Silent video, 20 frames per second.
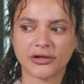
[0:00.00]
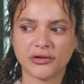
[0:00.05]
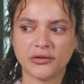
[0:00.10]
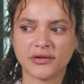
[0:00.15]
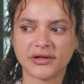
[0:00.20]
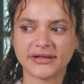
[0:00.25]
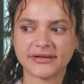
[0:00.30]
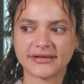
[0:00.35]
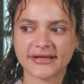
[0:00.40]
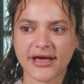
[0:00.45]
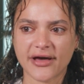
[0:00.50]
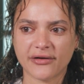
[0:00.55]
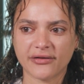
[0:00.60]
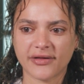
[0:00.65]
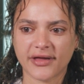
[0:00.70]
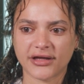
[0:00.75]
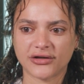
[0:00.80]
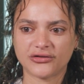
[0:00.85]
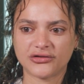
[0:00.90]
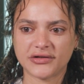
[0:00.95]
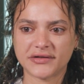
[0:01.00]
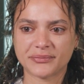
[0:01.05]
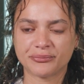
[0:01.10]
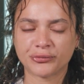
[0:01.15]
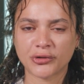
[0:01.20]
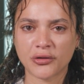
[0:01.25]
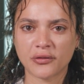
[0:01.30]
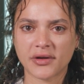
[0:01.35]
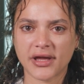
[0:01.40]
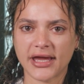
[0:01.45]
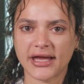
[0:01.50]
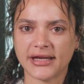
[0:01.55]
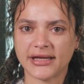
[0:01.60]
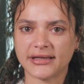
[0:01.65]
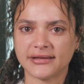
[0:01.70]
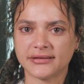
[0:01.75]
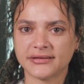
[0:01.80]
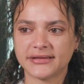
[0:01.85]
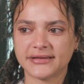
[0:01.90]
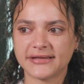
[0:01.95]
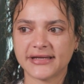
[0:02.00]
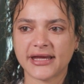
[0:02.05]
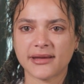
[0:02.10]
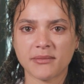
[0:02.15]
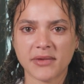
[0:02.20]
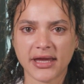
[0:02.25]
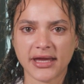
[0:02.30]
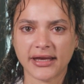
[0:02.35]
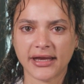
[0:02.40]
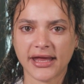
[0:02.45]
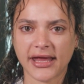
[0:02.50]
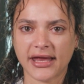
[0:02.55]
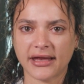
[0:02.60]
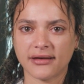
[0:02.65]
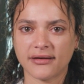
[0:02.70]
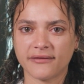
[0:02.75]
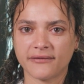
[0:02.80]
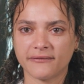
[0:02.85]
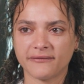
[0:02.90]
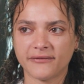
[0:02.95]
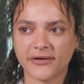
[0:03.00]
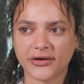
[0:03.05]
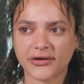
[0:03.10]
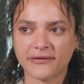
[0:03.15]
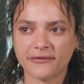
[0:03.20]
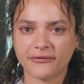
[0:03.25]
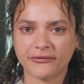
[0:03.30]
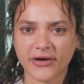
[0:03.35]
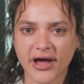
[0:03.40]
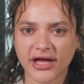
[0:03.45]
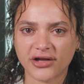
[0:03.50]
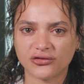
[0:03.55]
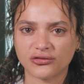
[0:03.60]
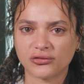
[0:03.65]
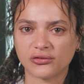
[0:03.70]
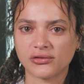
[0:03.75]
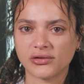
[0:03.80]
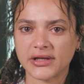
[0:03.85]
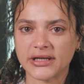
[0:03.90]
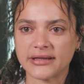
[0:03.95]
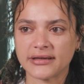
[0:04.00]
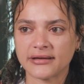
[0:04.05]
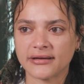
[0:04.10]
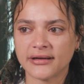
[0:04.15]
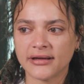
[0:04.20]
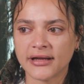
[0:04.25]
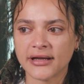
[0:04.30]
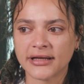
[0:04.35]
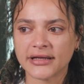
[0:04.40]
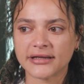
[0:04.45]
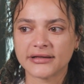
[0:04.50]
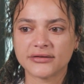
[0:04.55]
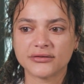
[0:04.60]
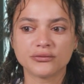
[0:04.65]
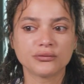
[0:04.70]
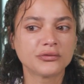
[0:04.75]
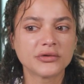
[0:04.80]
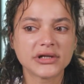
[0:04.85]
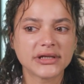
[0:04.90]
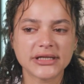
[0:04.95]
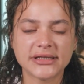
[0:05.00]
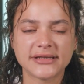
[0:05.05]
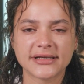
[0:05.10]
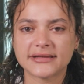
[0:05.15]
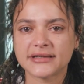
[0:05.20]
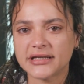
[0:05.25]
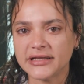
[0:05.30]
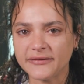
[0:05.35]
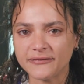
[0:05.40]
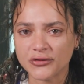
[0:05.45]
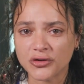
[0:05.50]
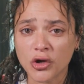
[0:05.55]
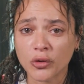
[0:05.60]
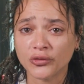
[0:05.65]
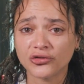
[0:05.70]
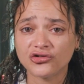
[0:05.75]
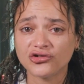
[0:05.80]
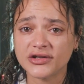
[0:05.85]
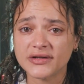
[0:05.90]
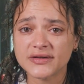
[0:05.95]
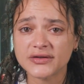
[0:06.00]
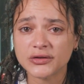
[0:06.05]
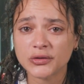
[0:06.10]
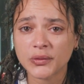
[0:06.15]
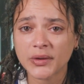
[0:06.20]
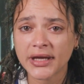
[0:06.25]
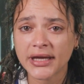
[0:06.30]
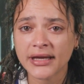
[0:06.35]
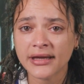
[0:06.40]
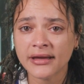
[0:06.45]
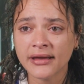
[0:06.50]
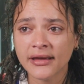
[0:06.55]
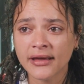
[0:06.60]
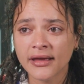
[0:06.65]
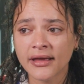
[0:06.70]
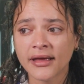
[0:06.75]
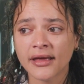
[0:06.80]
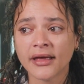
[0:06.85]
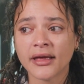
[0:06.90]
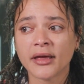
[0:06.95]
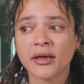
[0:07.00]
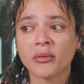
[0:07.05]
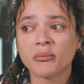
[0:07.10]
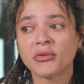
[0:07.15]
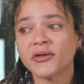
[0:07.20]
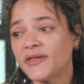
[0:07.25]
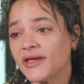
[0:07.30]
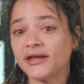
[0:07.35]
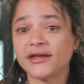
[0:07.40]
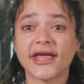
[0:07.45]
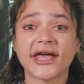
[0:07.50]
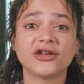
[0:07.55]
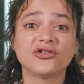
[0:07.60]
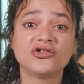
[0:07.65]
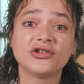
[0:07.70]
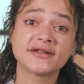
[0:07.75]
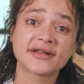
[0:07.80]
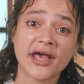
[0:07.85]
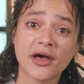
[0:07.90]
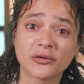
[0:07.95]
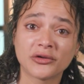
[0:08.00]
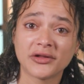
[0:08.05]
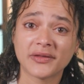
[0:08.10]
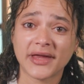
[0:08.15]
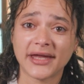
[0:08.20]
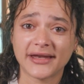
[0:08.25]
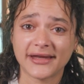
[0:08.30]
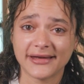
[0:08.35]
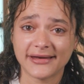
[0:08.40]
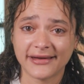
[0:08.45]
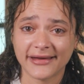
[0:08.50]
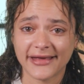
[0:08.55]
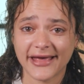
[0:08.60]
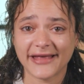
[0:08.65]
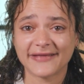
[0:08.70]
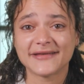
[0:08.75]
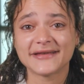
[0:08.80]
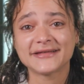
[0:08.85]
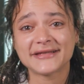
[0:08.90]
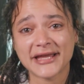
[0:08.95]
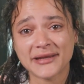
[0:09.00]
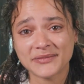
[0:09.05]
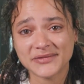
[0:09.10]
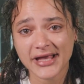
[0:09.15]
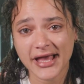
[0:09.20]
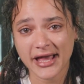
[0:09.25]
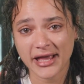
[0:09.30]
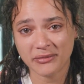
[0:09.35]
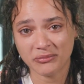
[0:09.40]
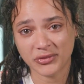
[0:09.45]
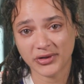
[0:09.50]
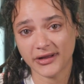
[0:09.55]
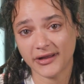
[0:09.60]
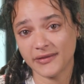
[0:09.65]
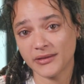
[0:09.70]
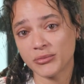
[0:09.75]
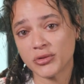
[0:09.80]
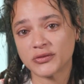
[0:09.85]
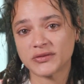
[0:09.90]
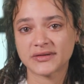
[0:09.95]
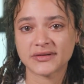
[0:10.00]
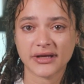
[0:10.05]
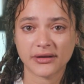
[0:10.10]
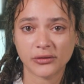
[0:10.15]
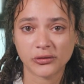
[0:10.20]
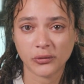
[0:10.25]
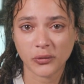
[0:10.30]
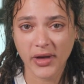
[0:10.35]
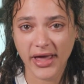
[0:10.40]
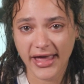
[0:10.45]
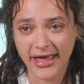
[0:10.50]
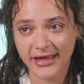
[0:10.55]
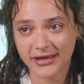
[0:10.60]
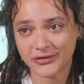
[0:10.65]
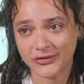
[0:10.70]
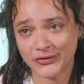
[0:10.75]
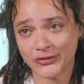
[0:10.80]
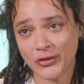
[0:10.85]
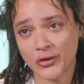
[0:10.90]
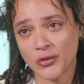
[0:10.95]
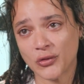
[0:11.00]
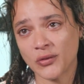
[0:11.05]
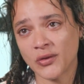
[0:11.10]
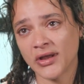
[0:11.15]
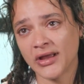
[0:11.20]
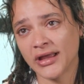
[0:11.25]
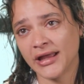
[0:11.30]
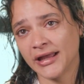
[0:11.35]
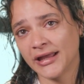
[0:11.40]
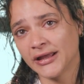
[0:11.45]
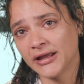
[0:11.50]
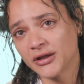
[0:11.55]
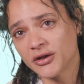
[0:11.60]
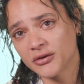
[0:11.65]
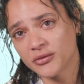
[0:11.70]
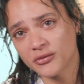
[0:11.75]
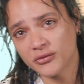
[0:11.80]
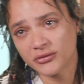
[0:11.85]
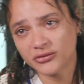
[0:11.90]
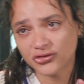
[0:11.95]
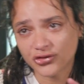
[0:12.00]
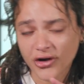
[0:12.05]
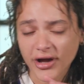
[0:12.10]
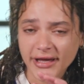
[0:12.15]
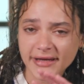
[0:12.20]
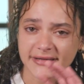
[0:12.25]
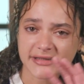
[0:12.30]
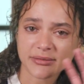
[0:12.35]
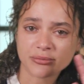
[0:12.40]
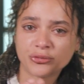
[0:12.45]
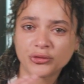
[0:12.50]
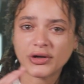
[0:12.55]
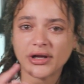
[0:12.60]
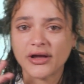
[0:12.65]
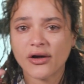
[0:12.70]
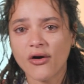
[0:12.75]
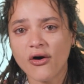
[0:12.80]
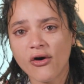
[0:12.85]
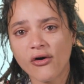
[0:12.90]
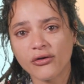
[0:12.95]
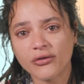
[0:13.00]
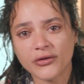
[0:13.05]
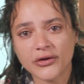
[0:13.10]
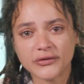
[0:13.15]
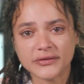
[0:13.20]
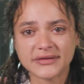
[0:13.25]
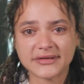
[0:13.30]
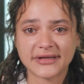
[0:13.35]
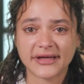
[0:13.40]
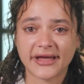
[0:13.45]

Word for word: you can tell that she's broken and timid and very fragile and really doesn't even know what she's doing. But then yet she's calculated at the same time, but in the most subtle way. So trying to bring all those